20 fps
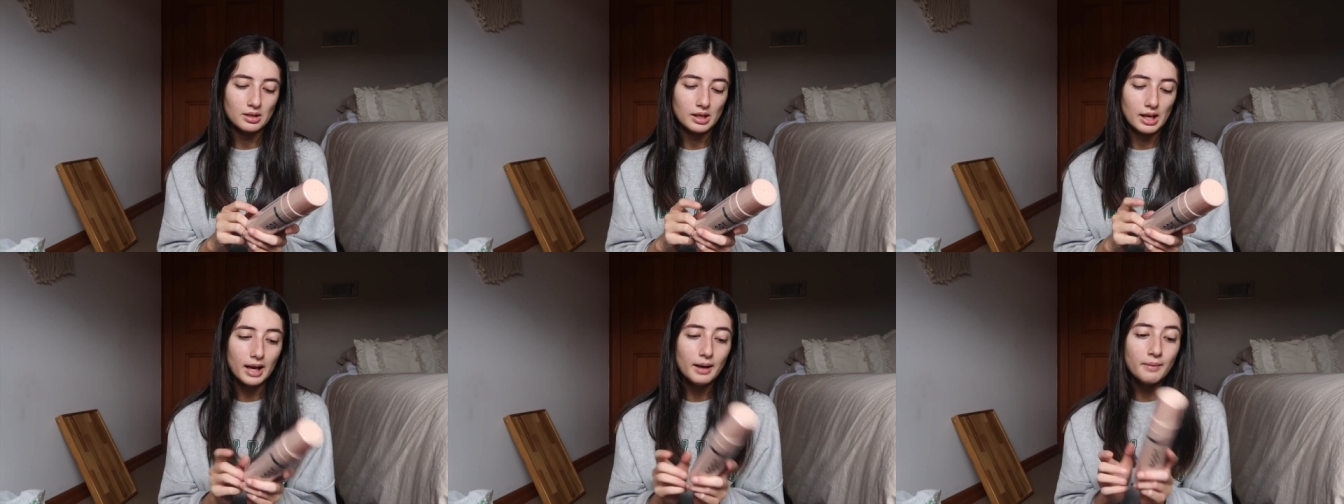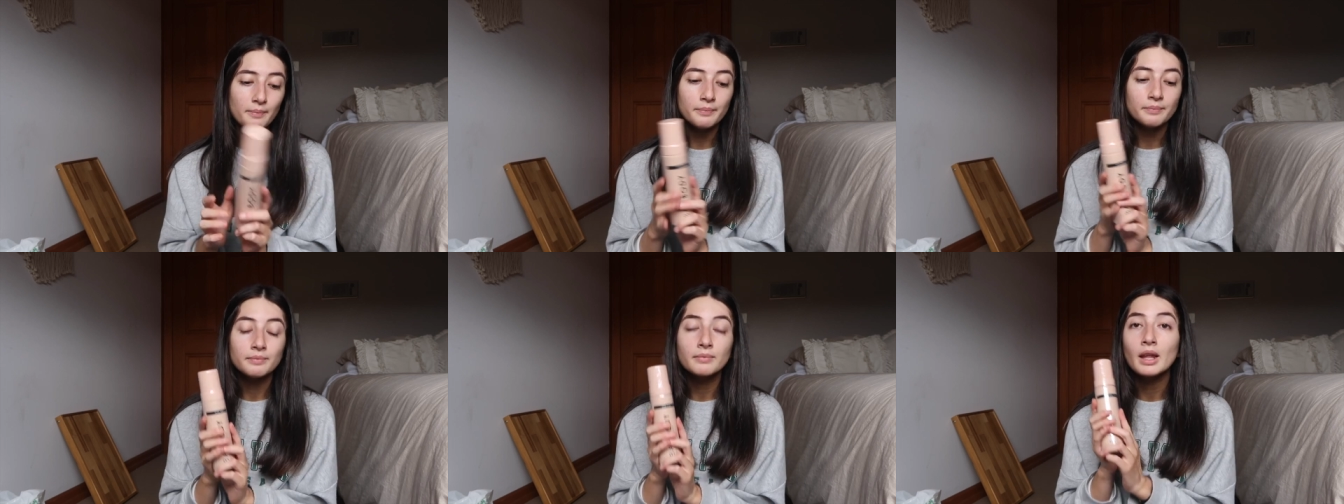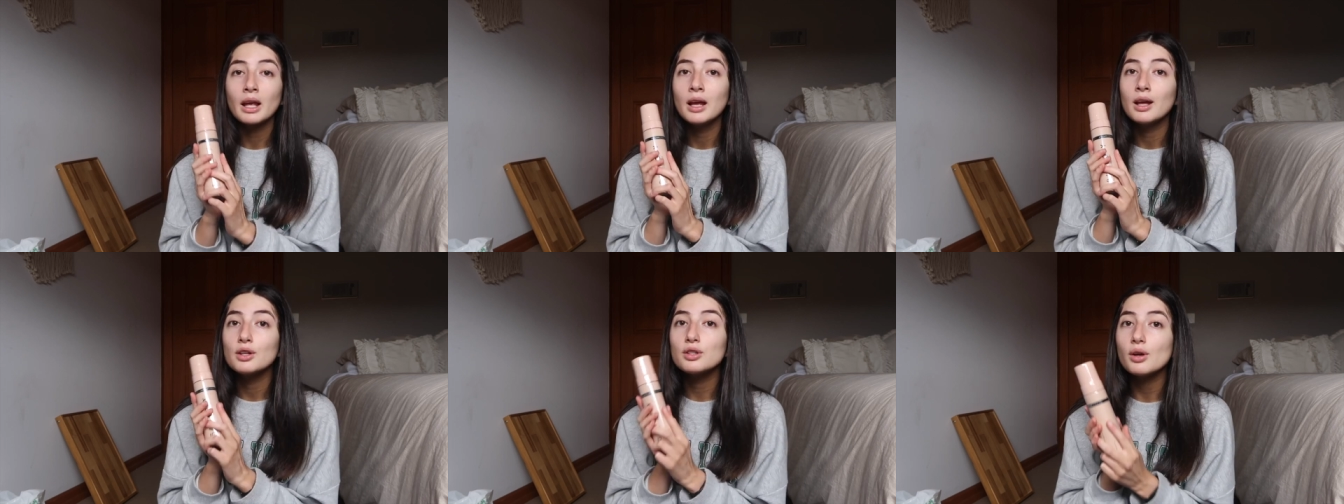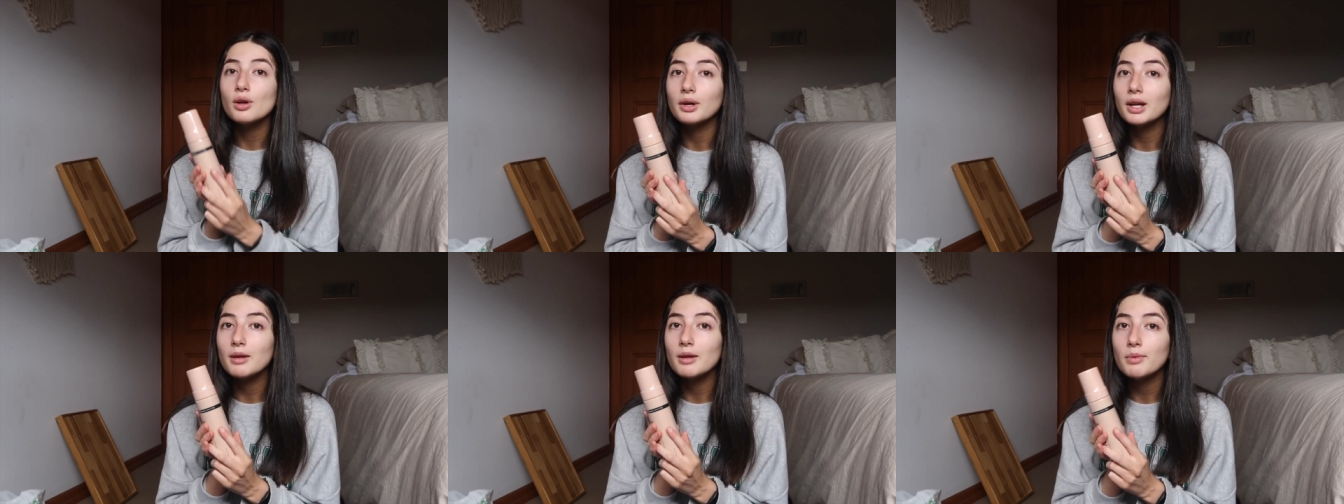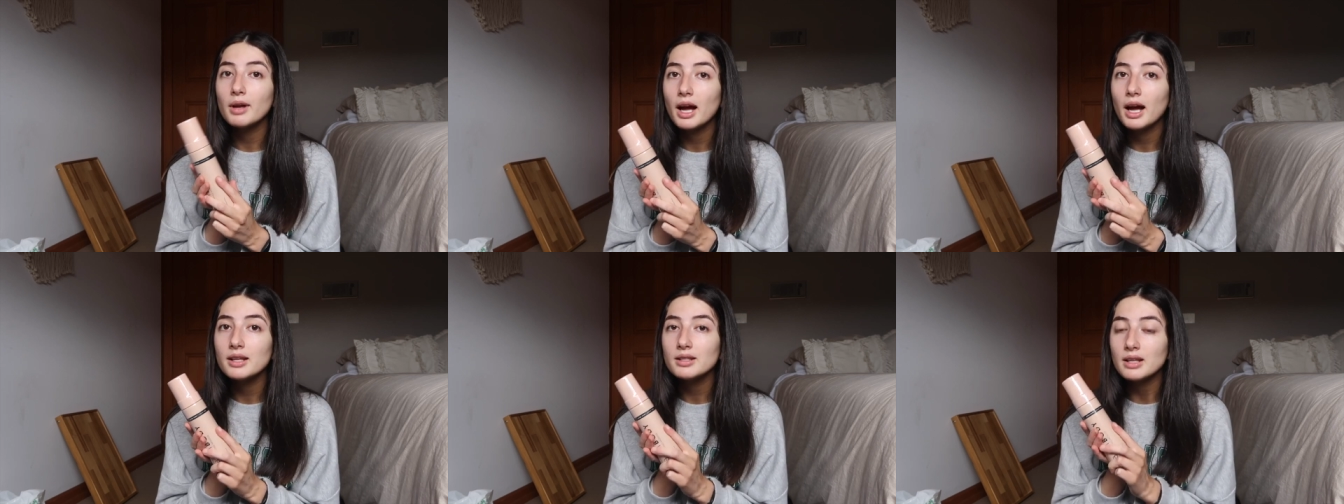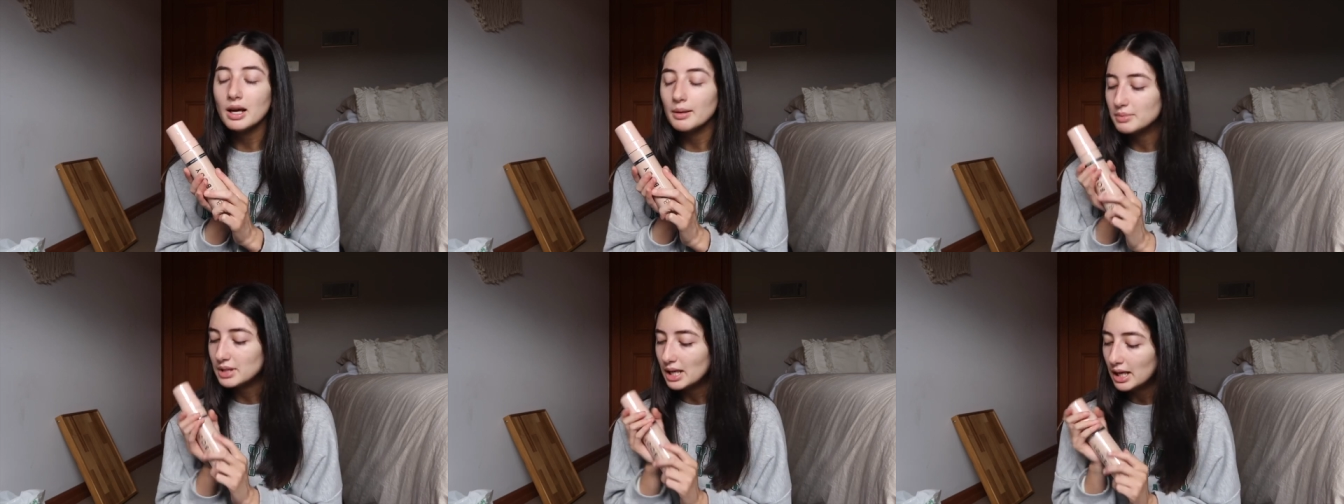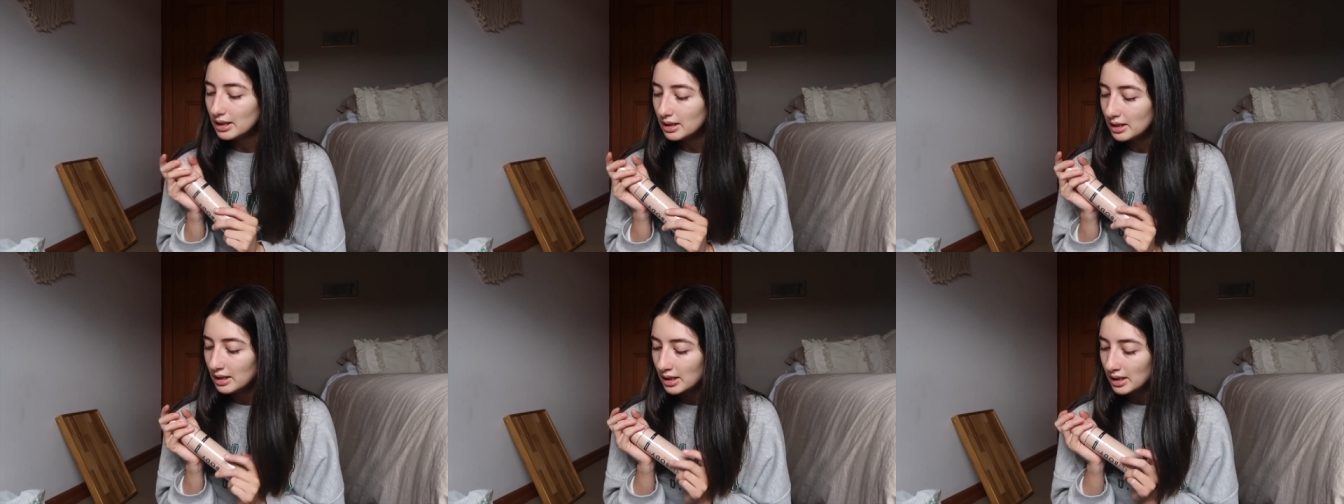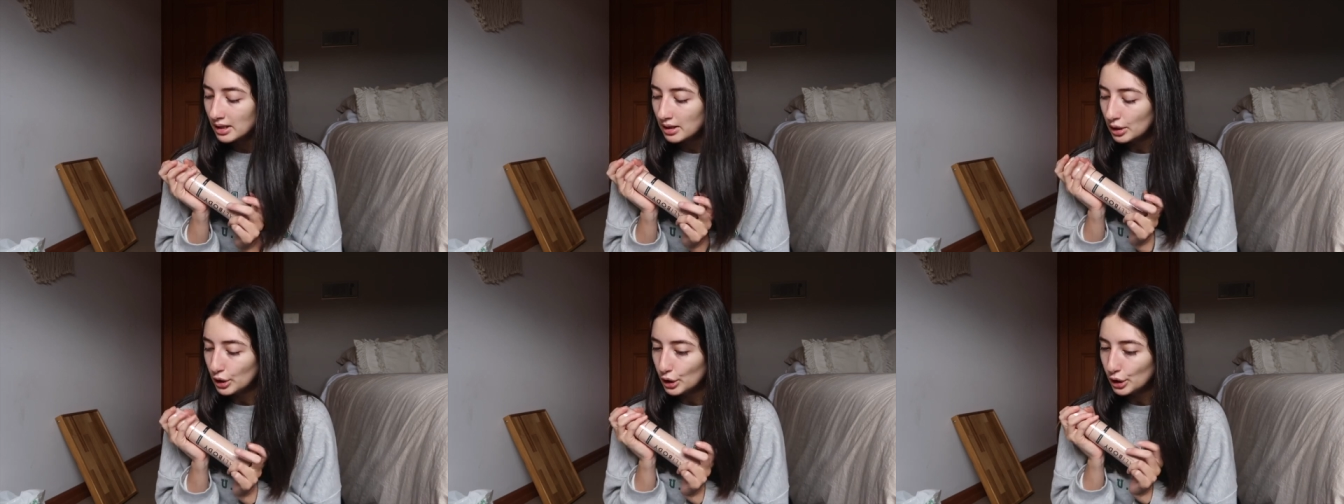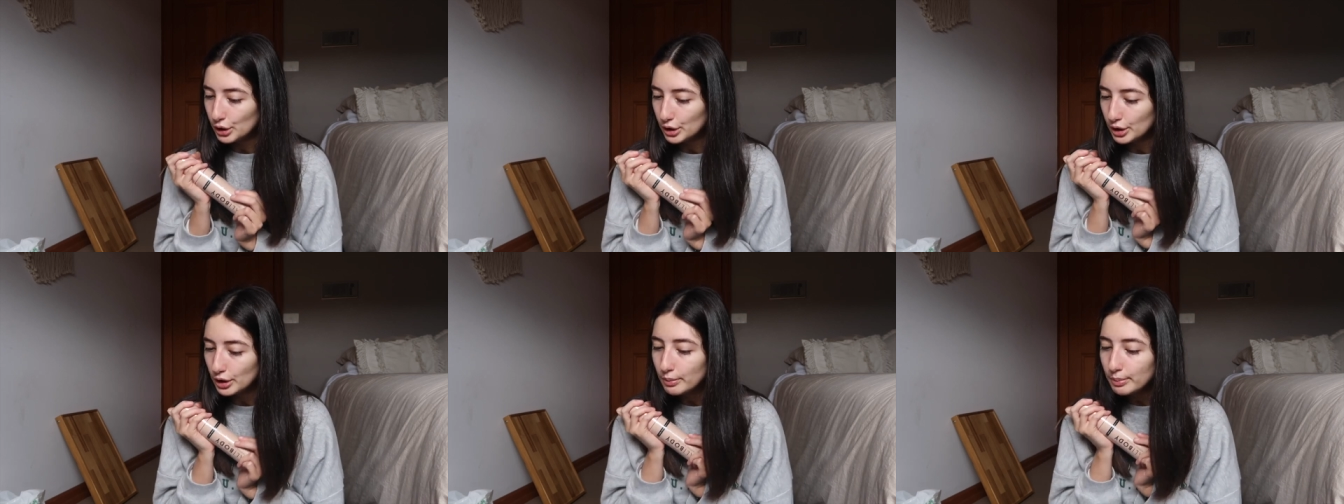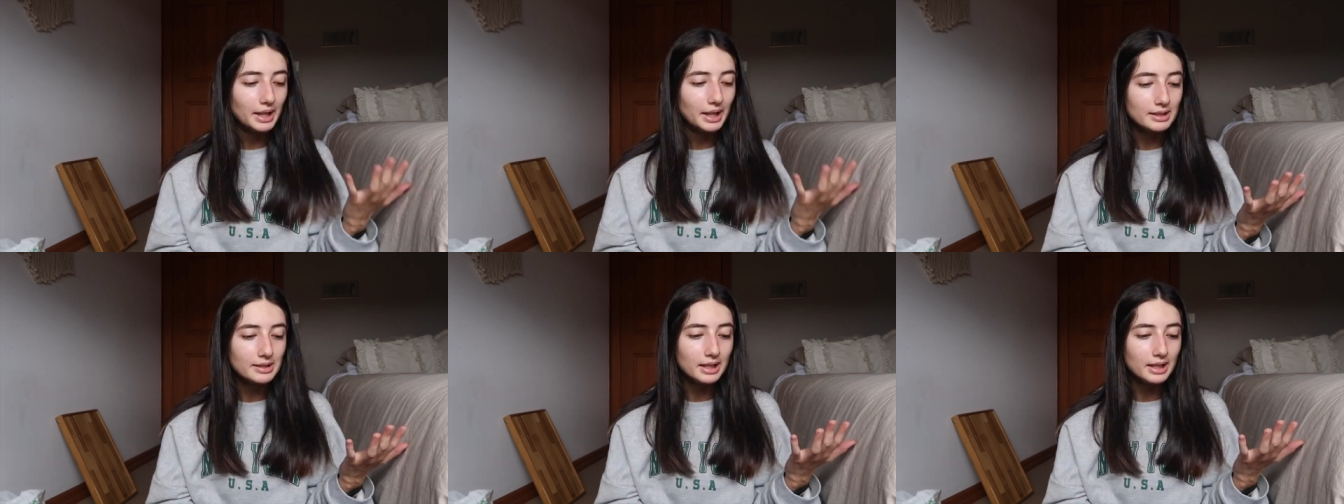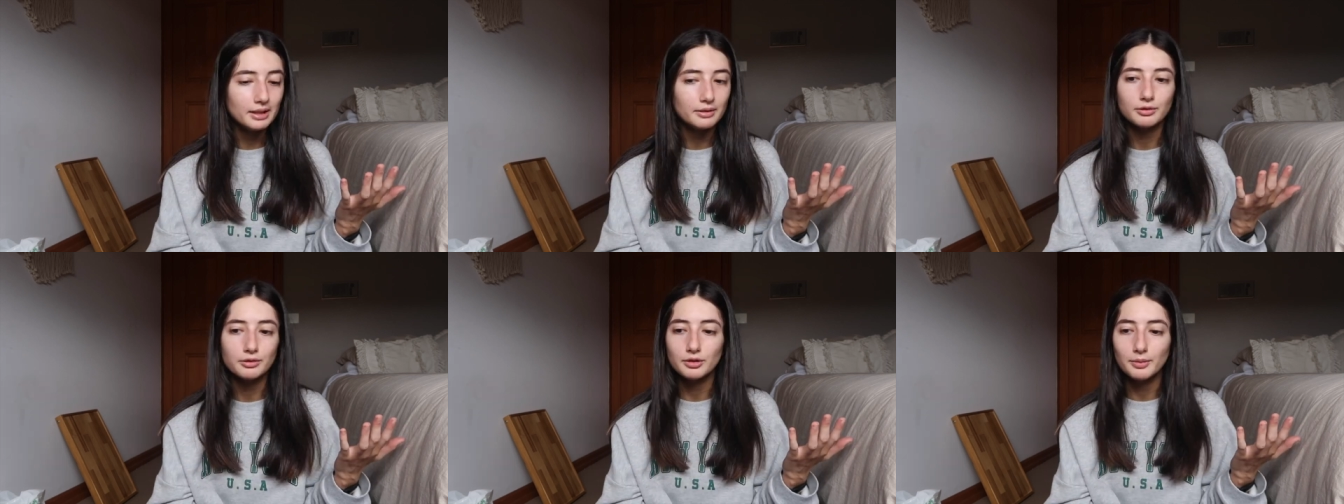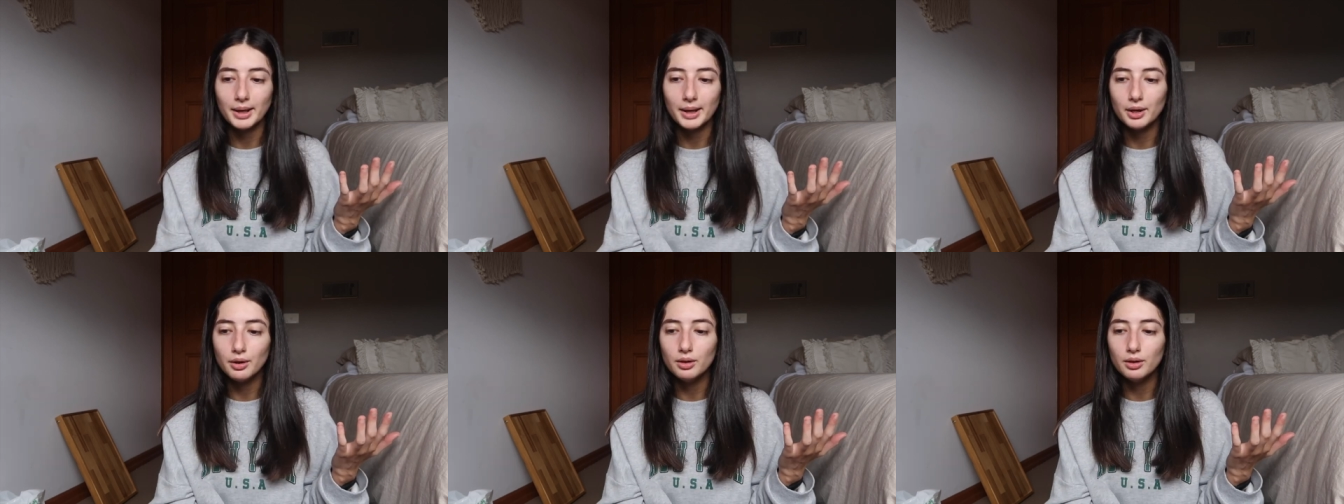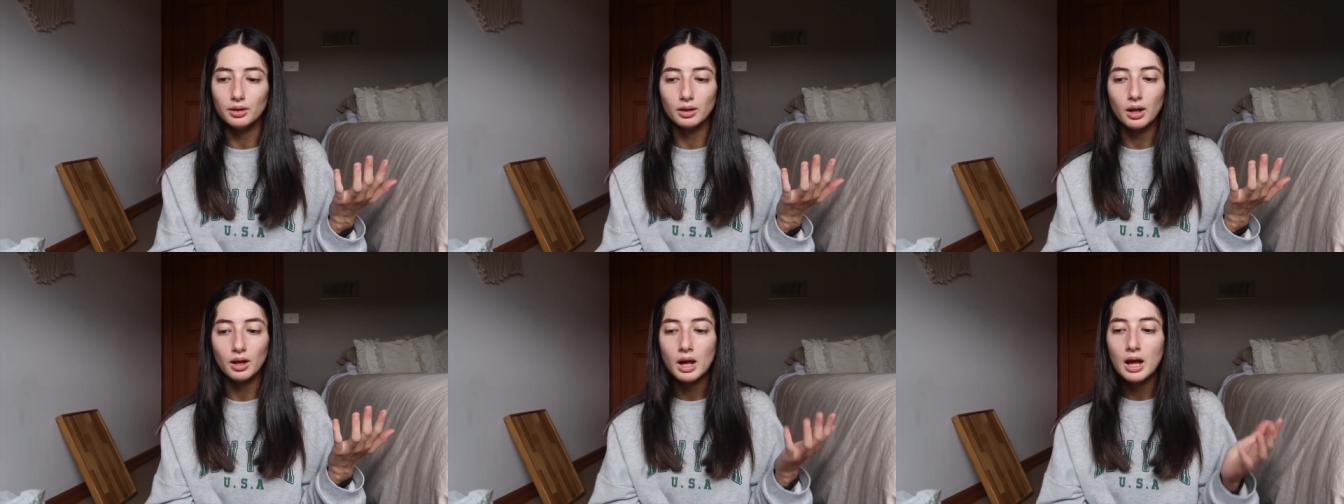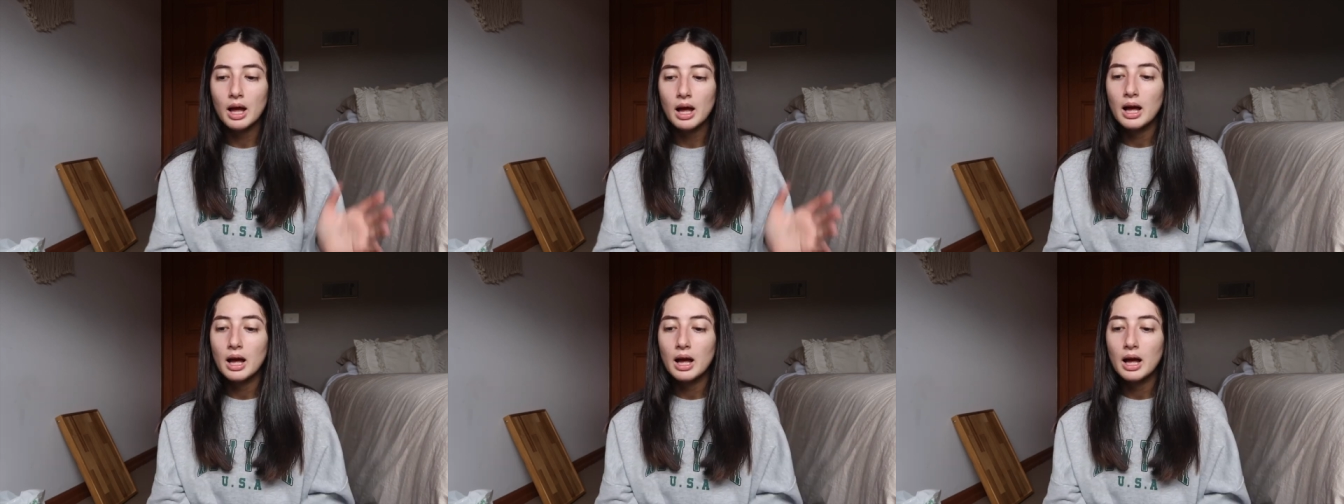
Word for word: today so i'll keep you guys updated and in the loop that's it for my haul